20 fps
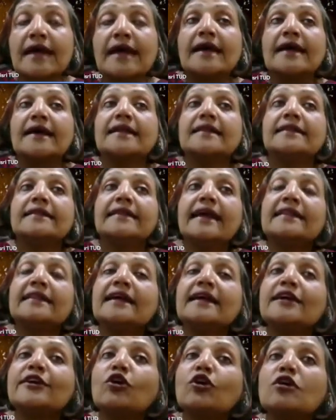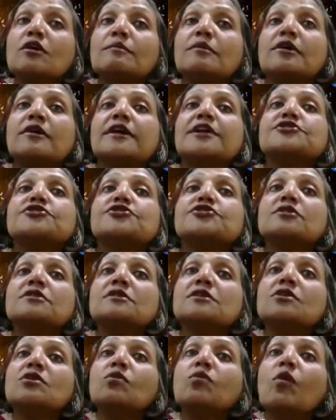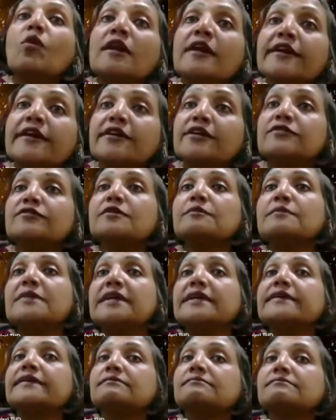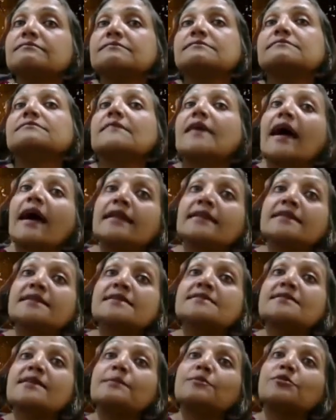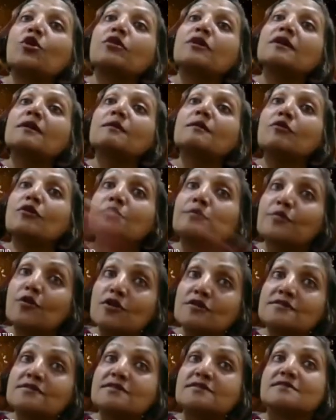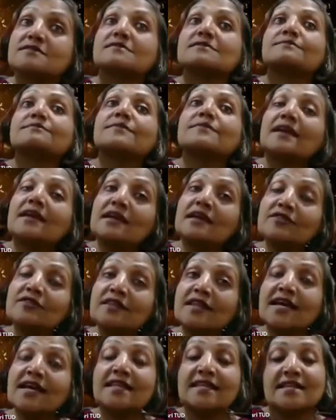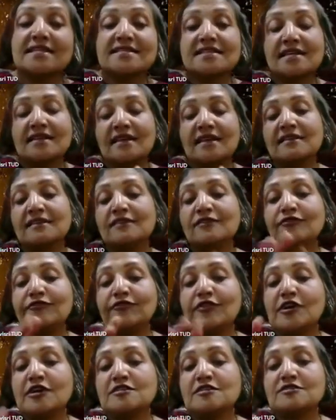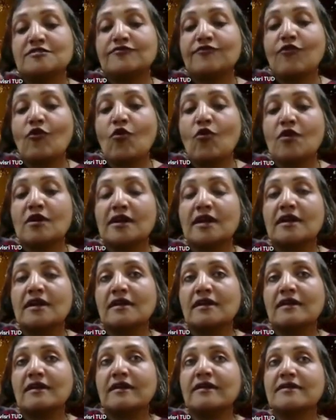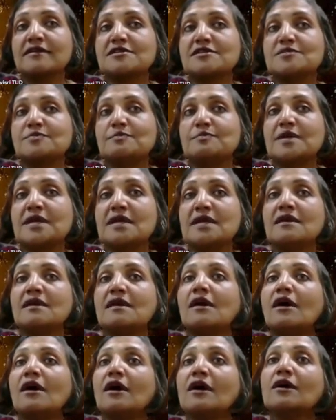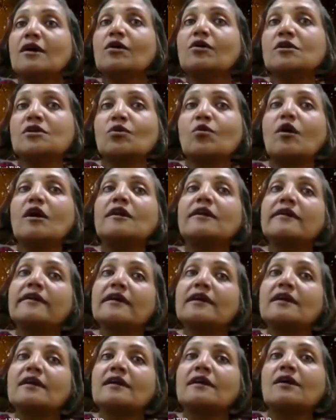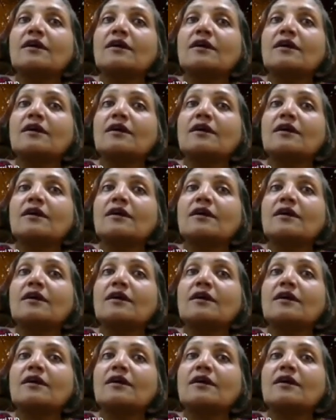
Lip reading: Then they'll talk about ensure the quality of the meat. And this I'm talking about processed. Even there, they'll say let the first four ingredients be good quality